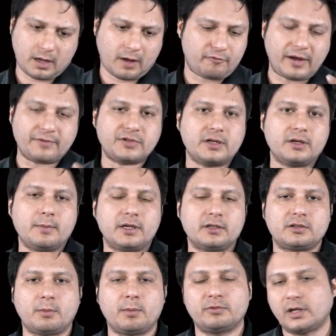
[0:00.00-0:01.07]
5
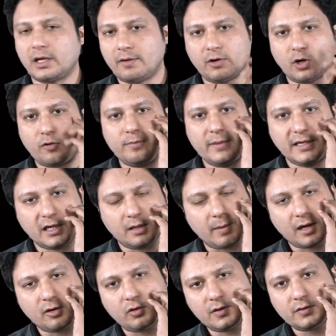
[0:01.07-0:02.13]
centimeters above the level of medial
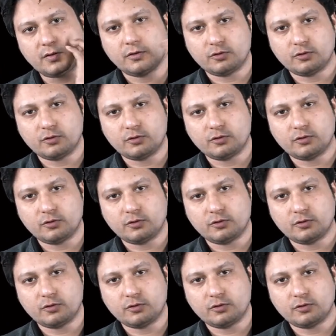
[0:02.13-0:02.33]
malleolus.